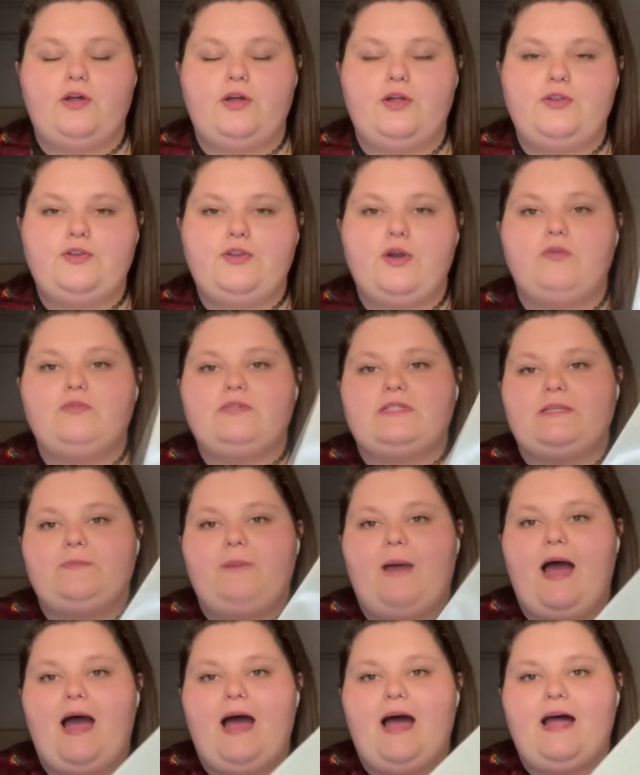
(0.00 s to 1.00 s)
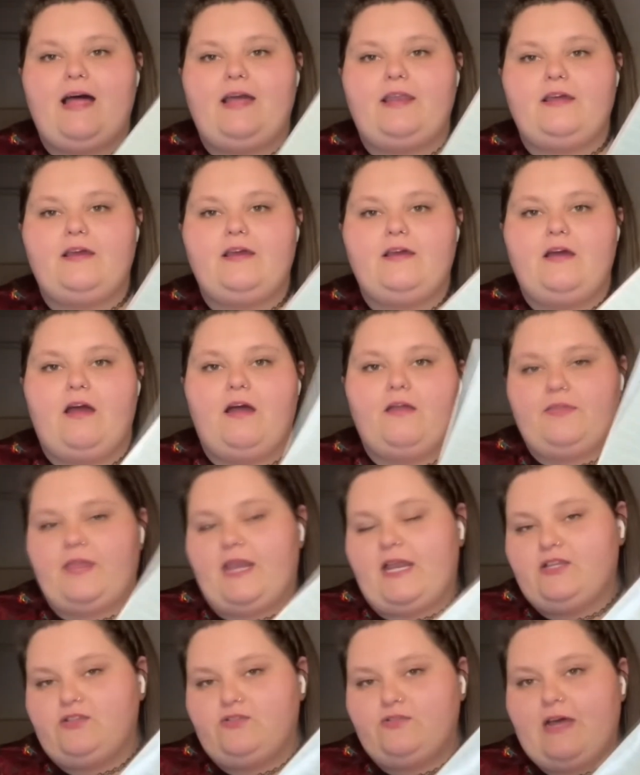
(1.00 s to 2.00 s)
notepad that
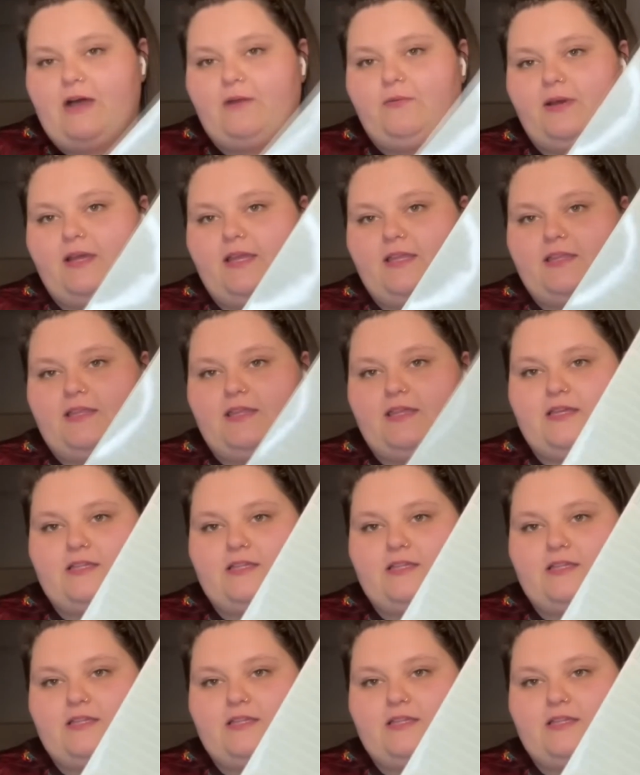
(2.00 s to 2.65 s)
I do that with.